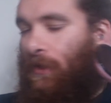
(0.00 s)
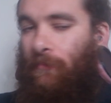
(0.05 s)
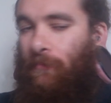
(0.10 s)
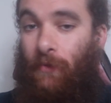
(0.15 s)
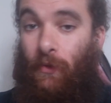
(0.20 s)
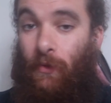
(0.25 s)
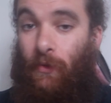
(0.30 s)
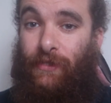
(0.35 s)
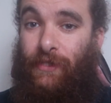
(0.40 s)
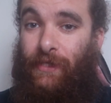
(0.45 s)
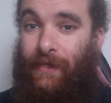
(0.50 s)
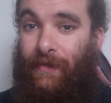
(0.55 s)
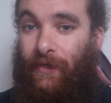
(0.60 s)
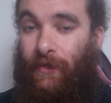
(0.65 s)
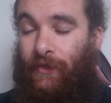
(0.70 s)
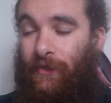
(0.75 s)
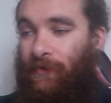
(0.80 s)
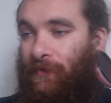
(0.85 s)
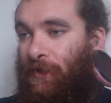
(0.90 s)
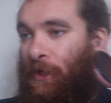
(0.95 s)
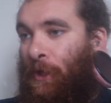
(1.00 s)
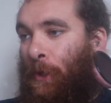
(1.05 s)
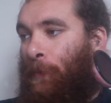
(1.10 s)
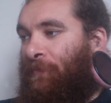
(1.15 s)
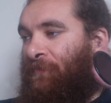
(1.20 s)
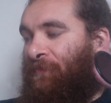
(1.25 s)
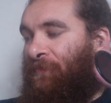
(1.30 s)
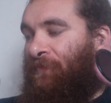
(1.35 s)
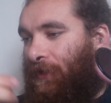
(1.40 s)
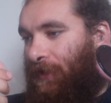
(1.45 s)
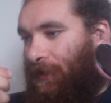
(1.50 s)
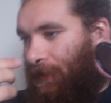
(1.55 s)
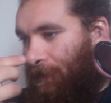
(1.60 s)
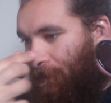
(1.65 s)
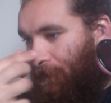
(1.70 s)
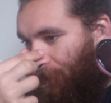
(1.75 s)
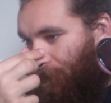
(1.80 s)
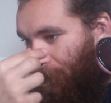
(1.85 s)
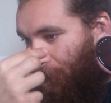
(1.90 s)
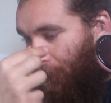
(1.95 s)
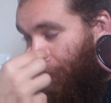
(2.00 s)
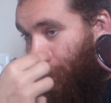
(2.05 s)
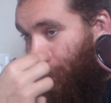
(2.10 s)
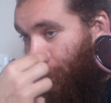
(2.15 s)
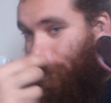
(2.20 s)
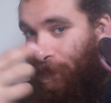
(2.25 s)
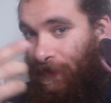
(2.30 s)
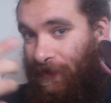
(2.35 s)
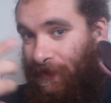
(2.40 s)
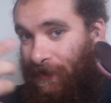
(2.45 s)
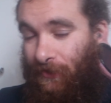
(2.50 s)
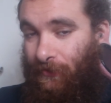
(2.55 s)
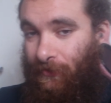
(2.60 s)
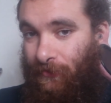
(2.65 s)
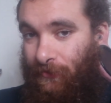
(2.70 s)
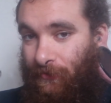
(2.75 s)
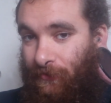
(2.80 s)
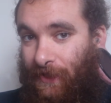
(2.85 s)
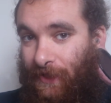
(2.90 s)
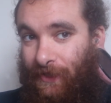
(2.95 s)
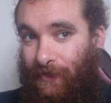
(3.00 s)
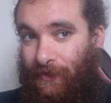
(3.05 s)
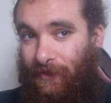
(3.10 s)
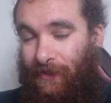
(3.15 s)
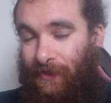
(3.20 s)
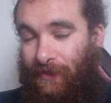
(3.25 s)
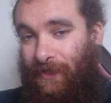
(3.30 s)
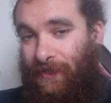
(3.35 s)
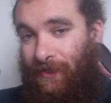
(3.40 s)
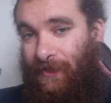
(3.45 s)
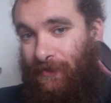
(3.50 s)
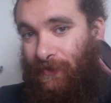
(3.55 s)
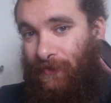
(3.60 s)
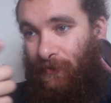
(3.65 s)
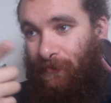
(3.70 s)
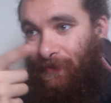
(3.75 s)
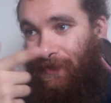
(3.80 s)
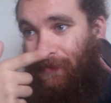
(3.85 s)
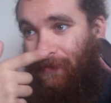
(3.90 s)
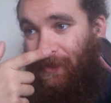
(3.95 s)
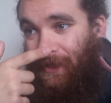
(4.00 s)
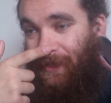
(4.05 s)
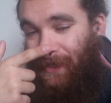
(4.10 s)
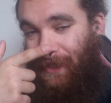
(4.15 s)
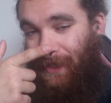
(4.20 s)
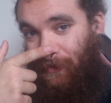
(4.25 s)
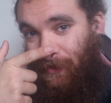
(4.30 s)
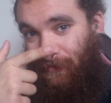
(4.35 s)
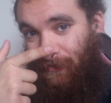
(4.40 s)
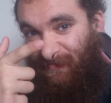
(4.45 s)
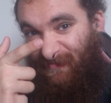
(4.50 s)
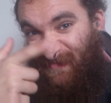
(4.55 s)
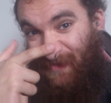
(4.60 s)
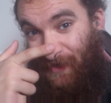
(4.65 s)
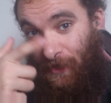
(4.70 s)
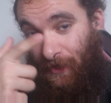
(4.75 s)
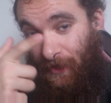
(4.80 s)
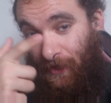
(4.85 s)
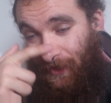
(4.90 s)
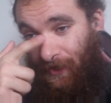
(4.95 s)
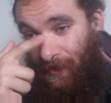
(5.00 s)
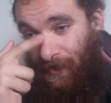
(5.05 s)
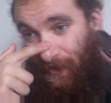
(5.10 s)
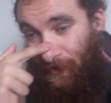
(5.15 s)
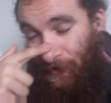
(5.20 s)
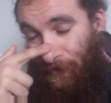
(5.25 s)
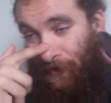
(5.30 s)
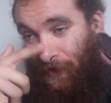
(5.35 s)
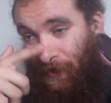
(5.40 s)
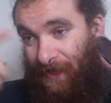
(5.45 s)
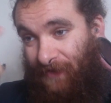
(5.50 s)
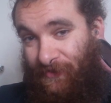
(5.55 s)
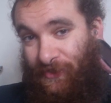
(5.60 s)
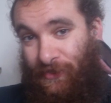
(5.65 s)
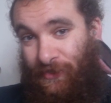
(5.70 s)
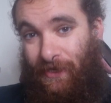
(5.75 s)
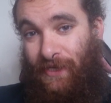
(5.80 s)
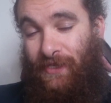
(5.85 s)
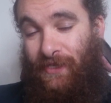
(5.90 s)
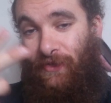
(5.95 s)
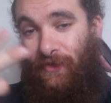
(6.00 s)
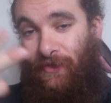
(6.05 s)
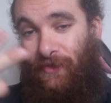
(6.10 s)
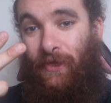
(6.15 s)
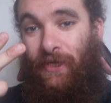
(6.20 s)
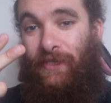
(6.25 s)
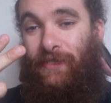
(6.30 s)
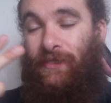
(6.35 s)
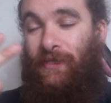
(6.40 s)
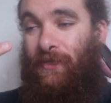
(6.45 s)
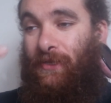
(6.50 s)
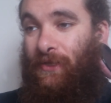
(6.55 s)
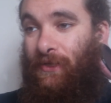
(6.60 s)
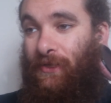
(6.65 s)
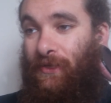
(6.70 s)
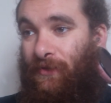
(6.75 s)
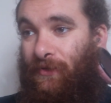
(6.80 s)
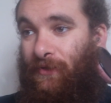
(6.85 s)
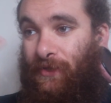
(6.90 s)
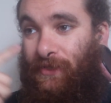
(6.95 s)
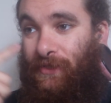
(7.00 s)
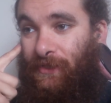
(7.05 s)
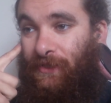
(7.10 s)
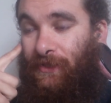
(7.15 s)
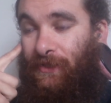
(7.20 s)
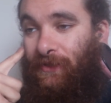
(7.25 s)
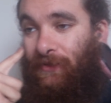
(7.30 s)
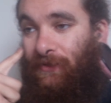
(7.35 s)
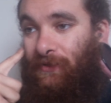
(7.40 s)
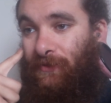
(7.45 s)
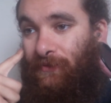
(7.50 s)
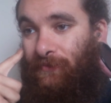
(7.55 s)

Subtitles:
But we'll see how that goes. The other big news actually would be my septum. I have stretched it twice this year.